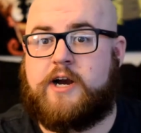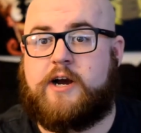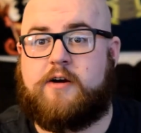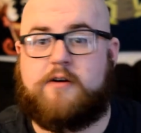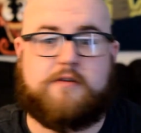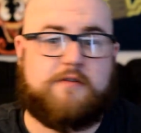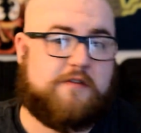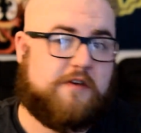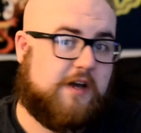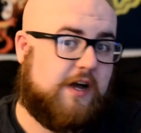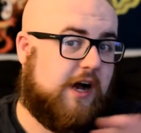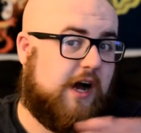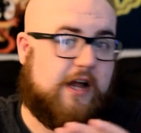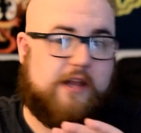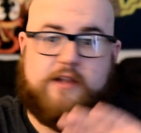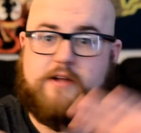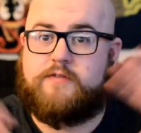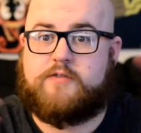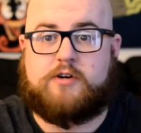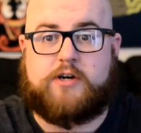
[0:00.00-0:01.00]
arrows. I
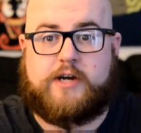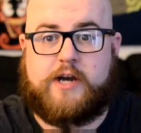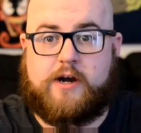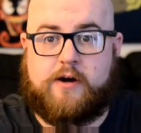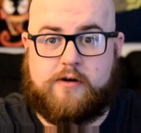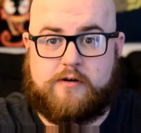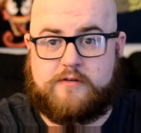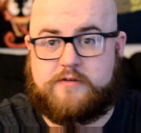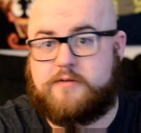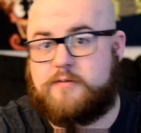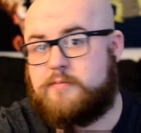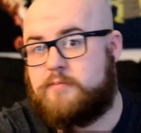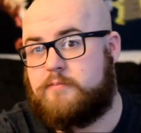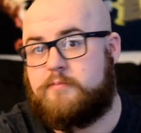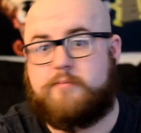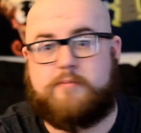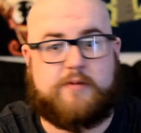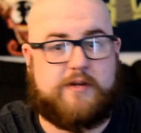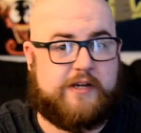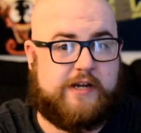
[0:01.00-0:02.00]
love trick arrows.
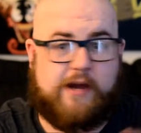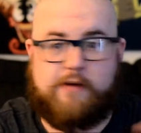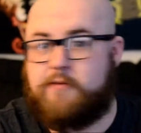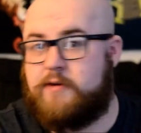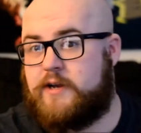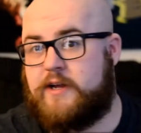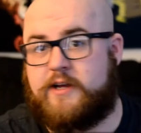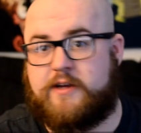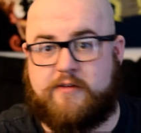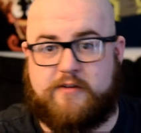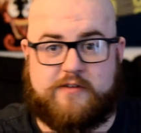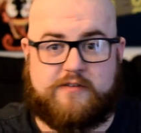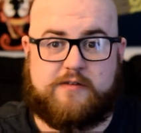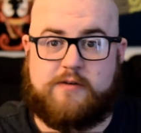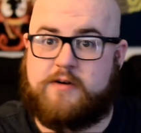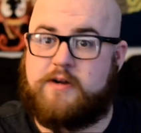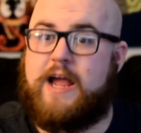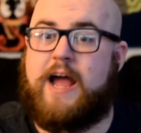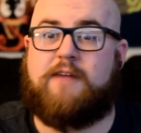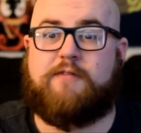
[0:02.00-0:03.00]
Get ridiculous.
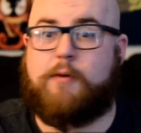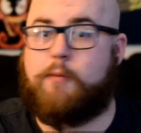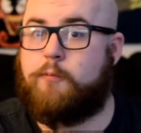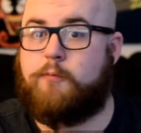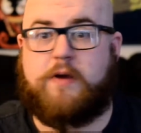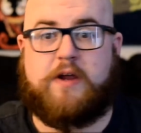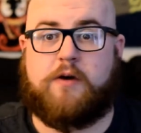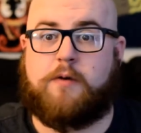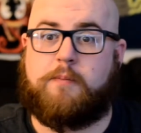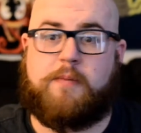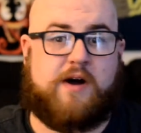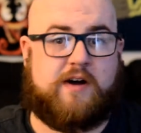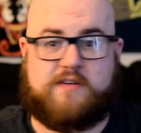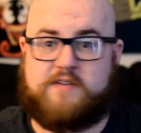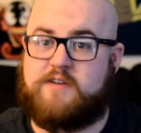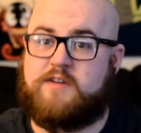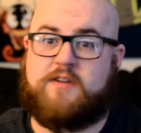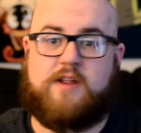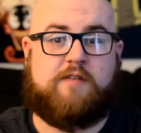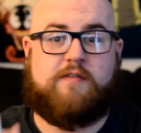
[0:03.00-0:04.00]
Have a real
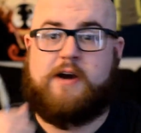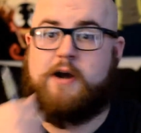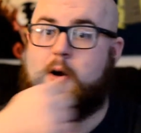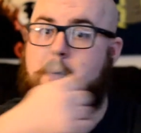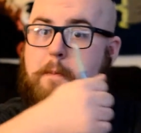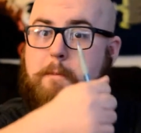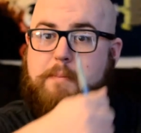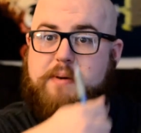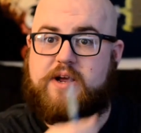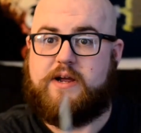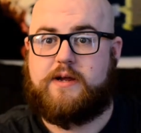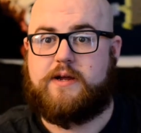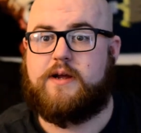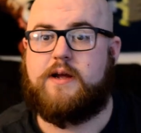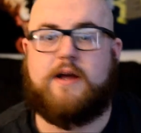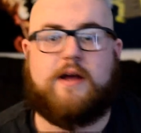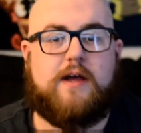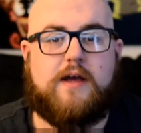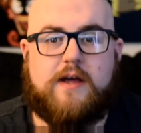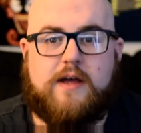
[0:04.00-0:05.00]
boxing glove
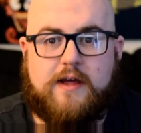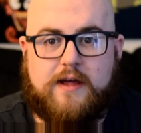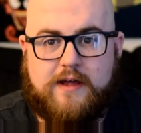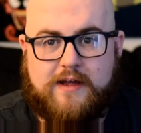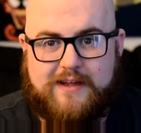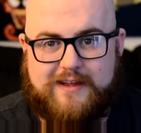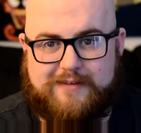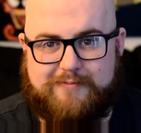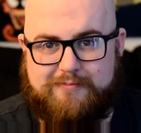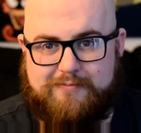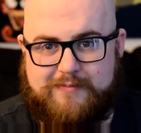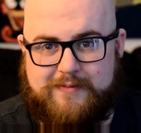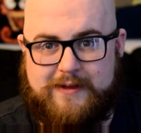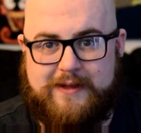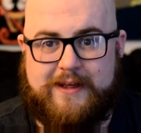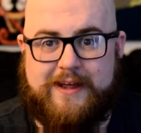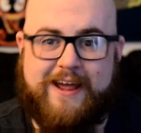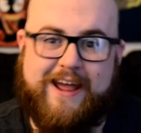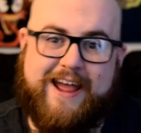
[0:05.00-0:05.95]
arrow.